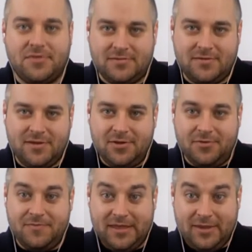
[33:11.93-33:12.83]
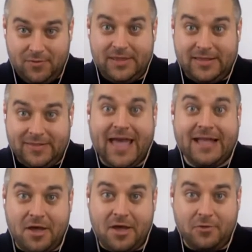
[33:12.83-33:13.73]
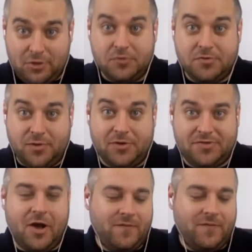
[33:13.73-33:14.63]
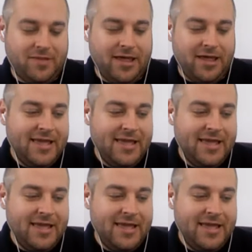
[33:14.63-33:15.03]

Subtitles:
Like, you know, that's how close we are, say, offline.